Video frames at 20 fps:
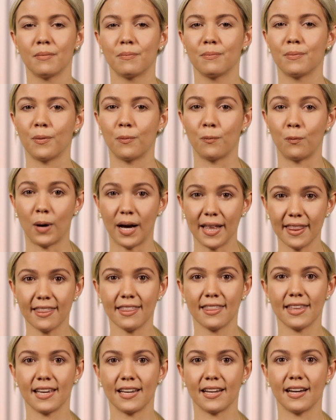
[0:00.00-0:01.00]
But one
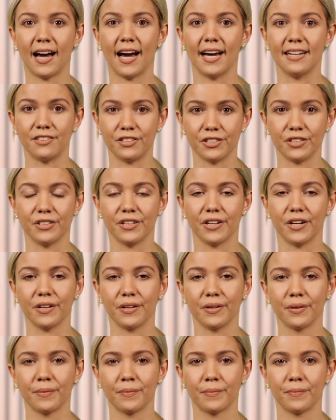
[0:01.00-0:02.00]
thing I do know,
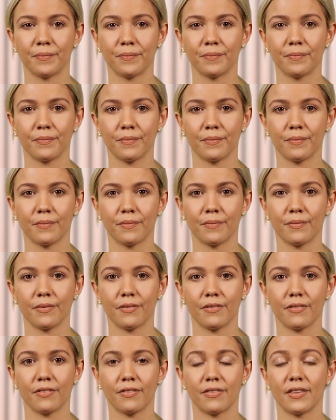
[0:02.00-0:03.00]

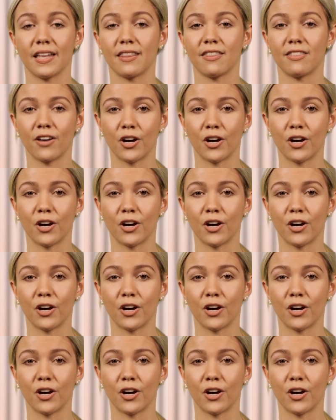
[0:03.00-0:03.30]
that